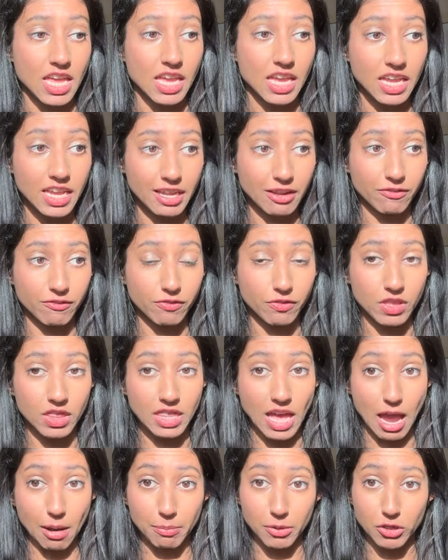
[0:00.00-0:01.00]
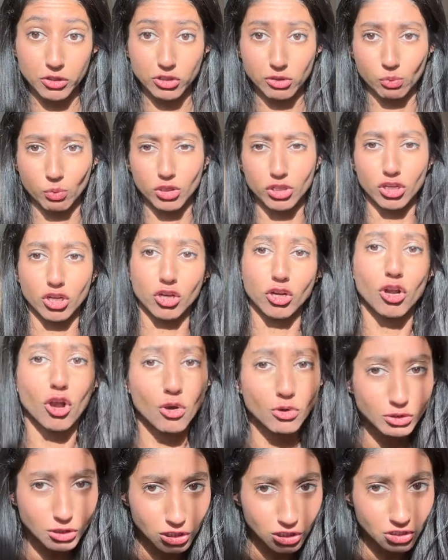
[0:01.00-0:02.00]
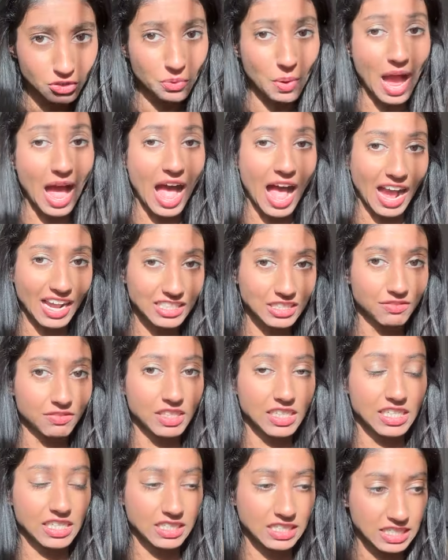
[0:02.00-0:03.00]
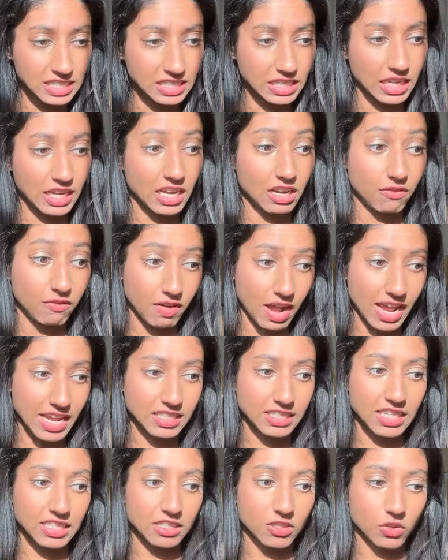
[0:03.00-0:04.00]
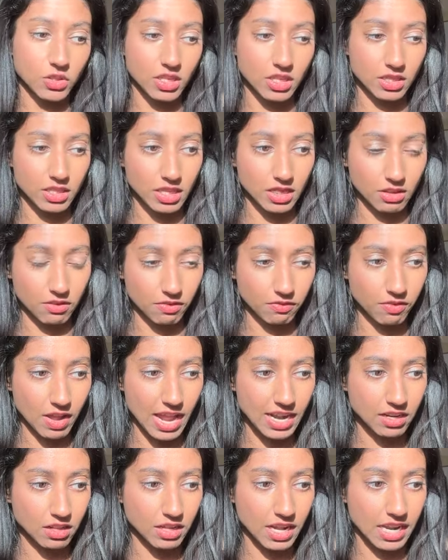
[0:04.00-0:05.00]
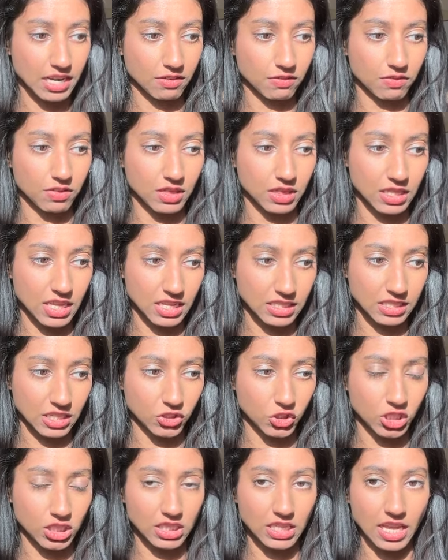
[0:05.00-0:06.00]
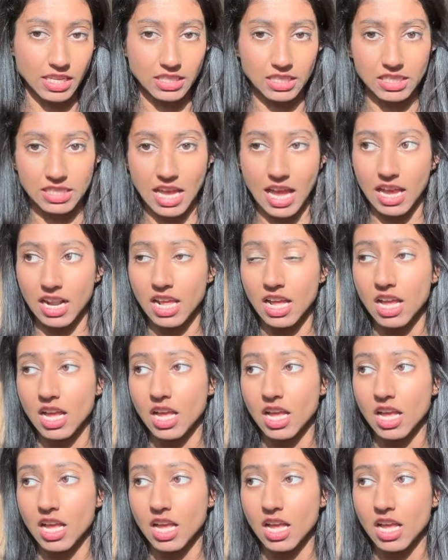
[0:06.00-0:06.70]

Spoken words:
if that person were to go to you actively seeking advice. And so then the final kind of things that she says is that